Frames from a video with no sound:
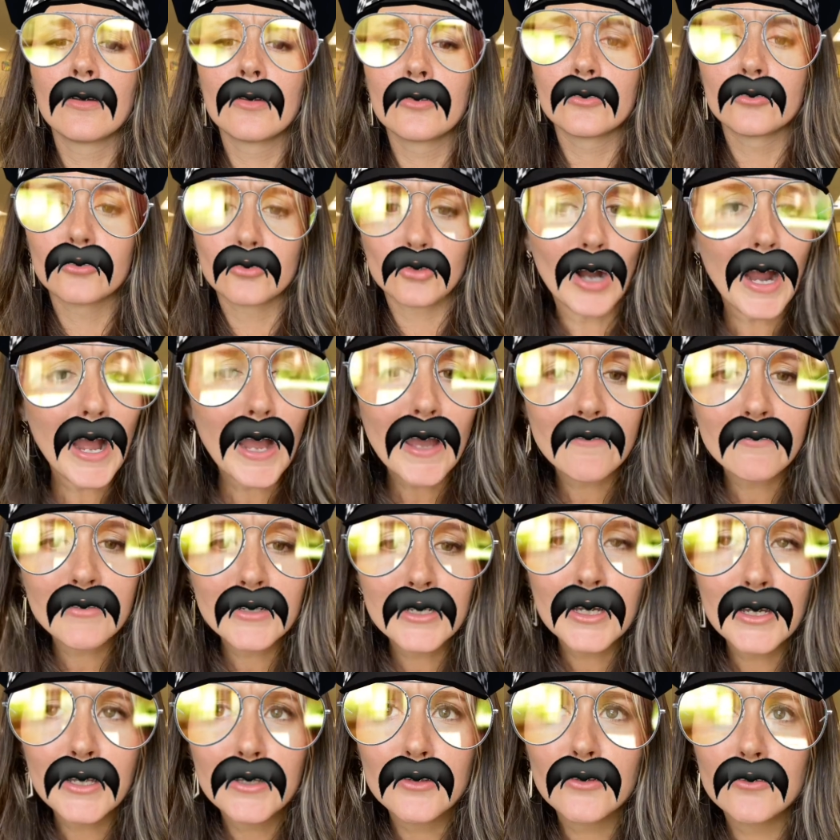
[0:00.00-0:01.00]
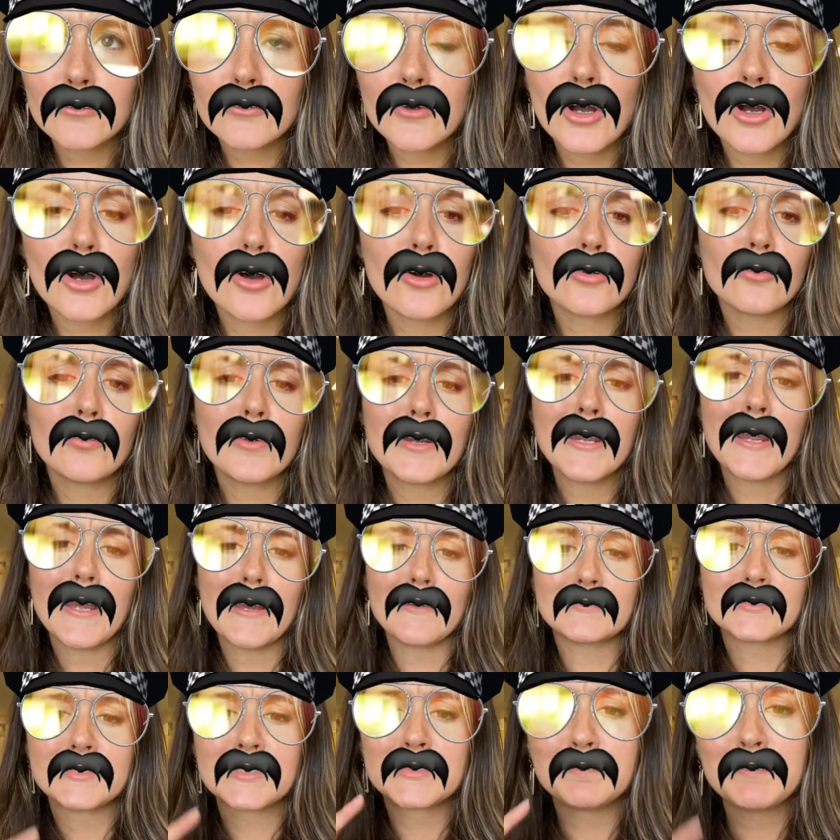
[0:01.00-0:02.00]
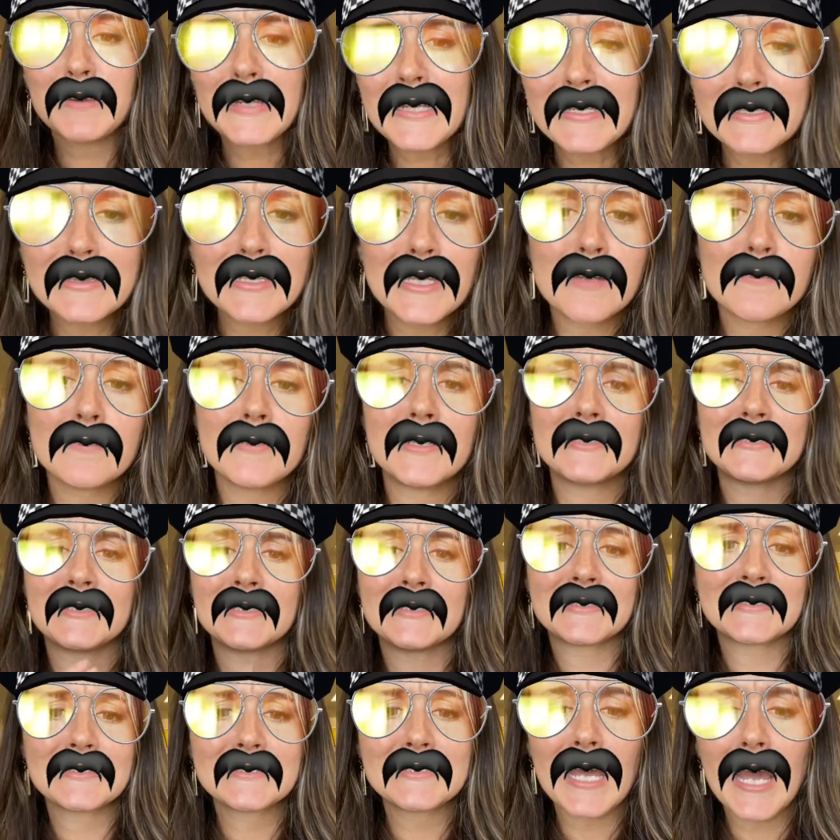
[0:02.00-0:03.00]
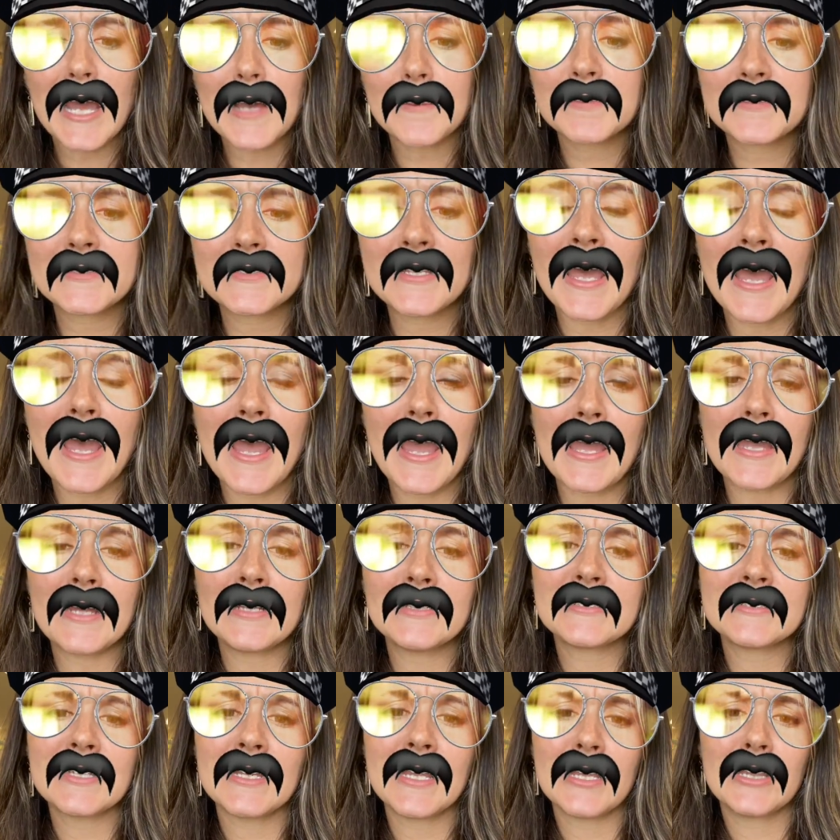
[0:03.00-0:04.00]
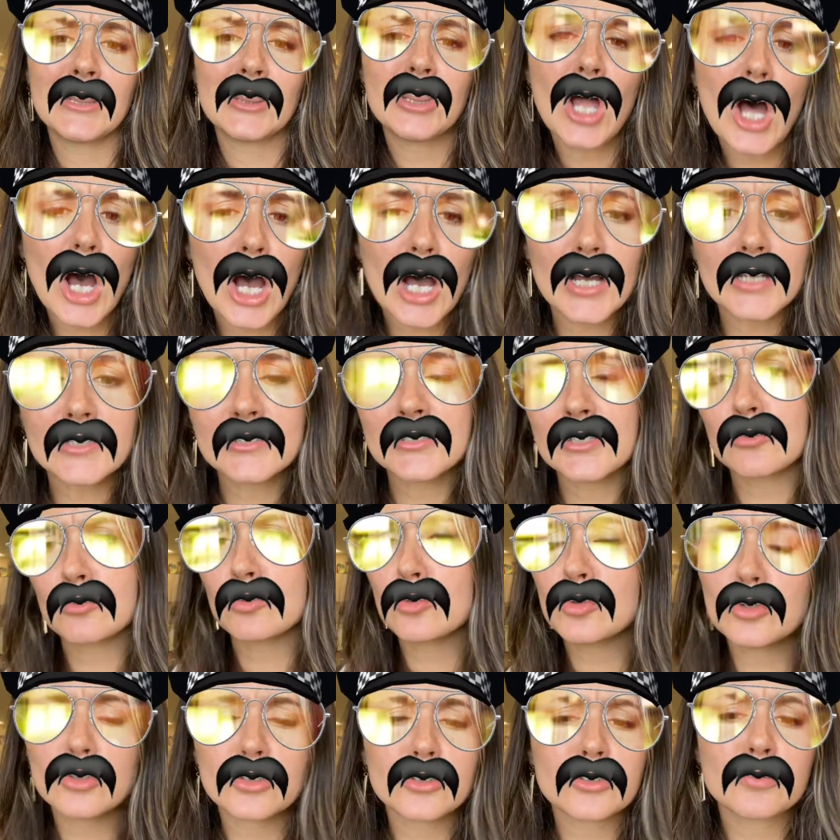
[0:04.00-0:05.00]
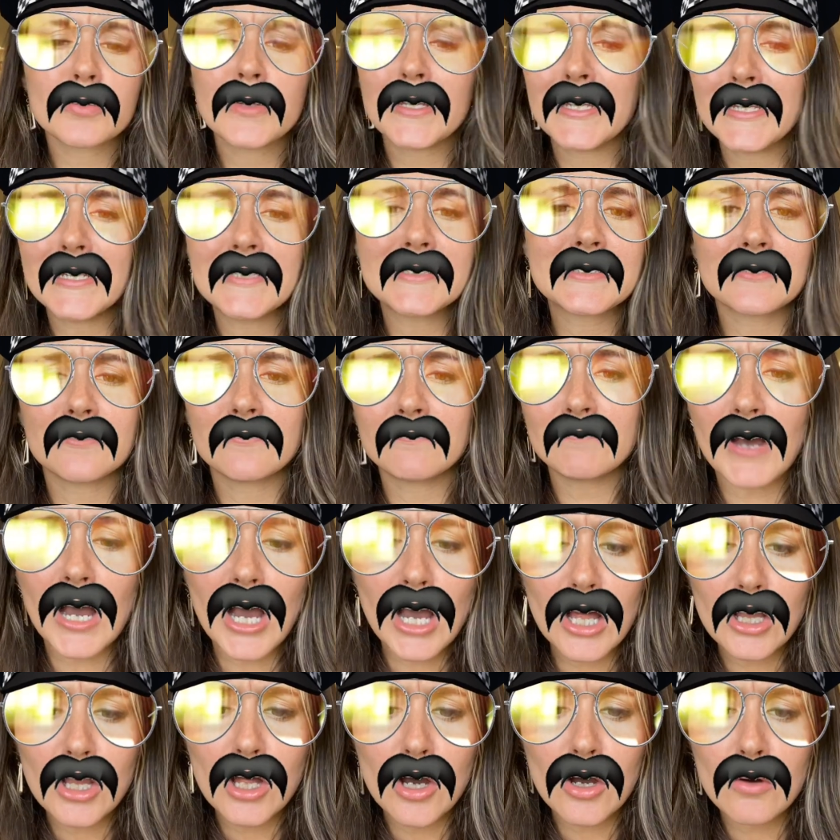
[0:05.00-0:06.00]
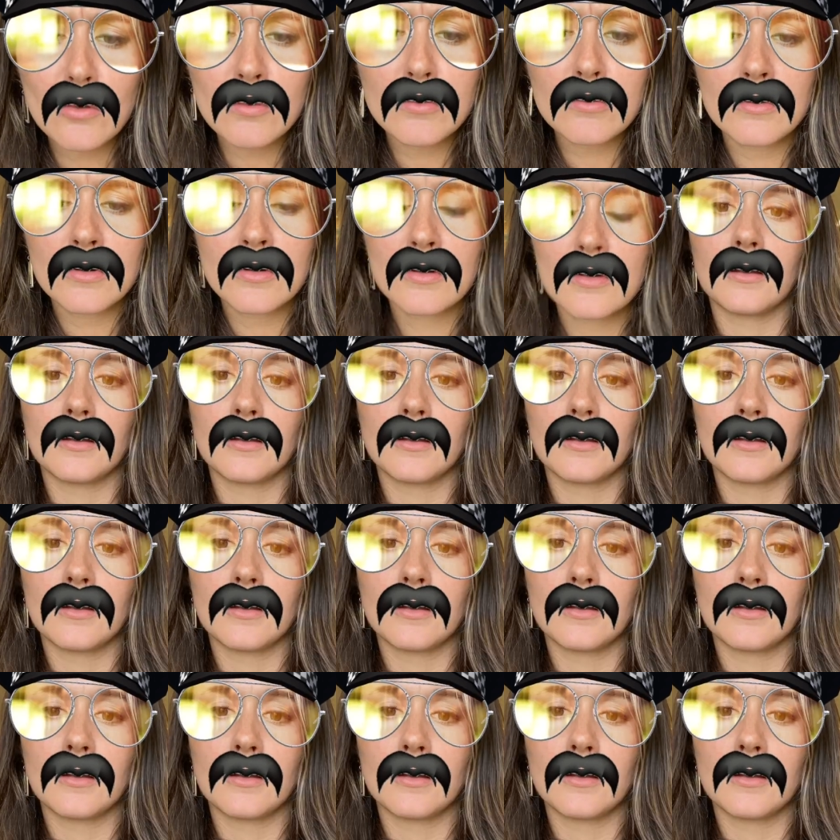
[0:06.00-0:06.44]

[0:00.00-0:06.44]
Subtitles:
driving on the road, we have speed limits and stop signs and laws and rules we need to follow.